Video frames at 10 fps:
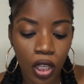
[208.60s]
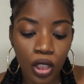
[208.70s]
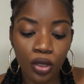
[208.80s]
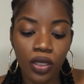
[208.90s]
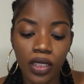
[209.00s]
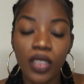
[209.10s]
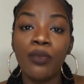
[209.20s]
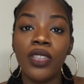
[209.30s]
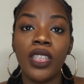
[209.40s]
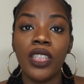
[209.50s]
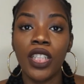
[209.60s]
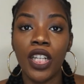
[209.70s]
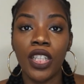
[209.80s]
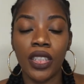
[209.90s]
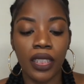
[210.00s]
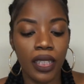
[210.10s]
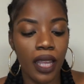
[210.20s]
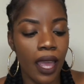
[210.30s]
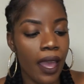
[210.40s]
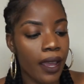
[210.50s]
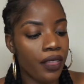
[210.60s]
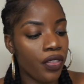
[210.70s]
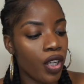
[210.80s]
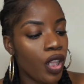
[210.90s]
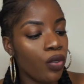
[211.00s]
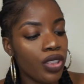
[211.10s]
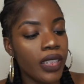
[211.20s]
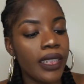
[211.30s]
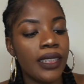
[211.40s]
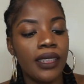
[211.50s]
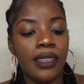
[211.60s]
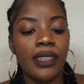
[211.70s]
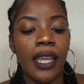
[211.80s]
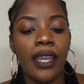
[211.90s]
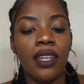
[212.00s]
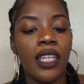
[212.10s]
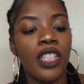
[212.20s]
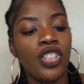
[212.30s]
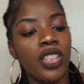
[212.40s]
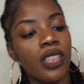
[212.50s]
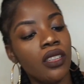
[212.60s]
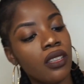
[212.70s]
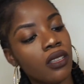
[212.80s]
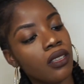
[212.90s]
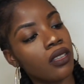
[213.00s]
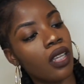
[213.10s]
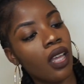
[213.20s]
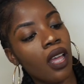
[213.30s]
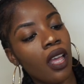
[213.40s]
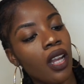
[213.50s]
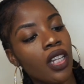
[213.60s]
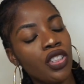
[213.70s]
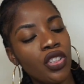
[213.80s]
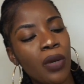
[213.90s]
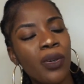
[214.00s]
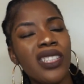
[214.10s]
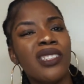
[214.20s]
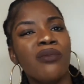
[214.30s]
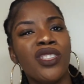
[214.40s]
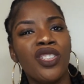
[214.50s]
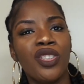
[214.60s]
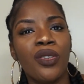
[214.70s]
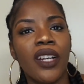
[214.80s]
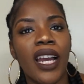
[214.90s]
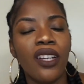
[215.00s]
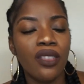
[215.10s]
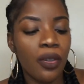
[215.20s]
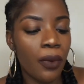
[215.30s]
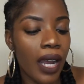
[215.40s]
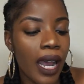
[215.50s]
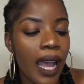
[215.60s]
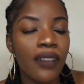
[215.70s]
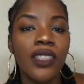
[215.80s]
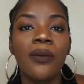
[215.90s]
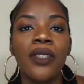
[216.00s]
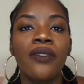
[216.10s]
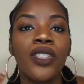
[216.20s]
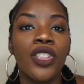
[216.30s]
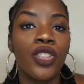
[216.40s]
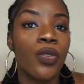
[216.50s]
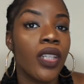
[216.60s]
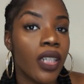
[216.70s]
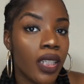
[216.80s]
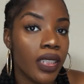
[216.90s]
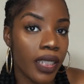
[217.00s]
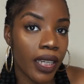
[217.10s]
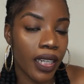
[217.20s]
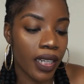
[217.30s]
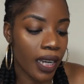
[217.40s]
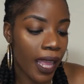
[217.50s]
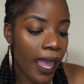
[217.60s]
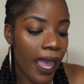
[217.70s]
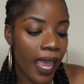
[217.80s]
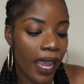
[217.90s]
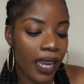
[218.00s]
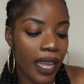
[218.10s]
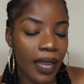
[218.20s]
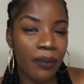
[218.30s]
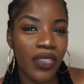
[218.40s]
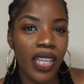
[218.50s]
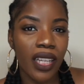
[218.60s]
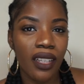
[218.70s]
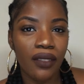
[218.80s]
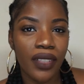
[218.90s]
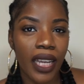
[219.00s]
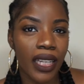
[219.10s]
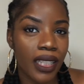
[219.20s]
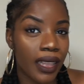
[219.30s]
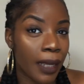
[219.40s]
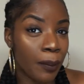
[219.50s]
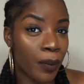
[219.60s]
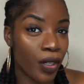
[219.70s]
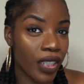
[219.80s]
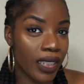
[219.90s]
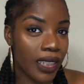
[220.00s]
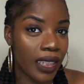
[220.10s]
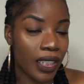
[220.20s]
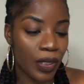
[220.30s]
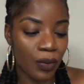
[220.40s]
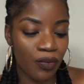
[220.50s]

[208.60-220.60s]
so this is a Brazilian curly, and the closure is 10 inches. Because, you know, I wanted something short. I don't know why. I have something for short curly hair. And I'm thinking of getting it like burgundy.